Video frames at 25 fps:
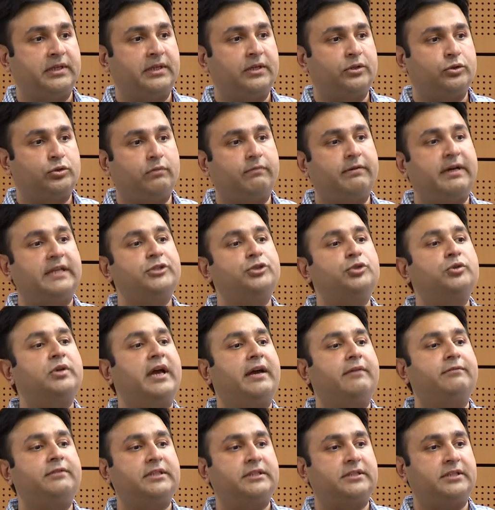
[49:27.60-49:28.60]
So once you
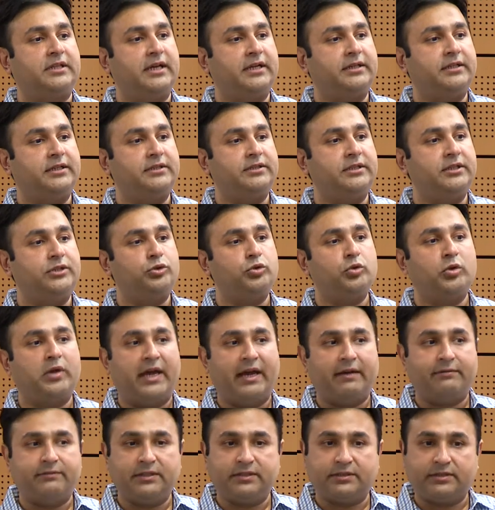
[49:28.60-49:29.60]
have this lung disease, you
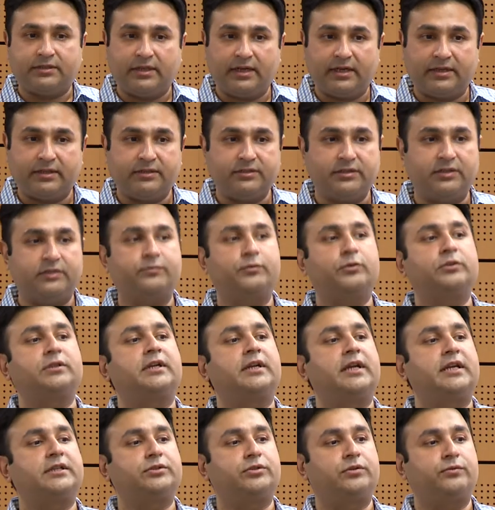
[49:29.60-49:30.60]
have this lung disease for the
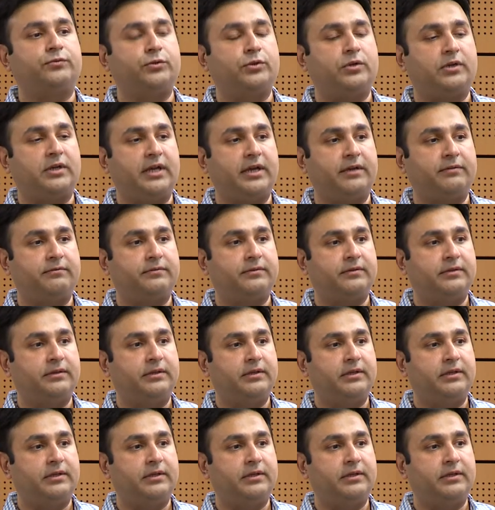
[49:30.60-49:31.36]
rest of your life.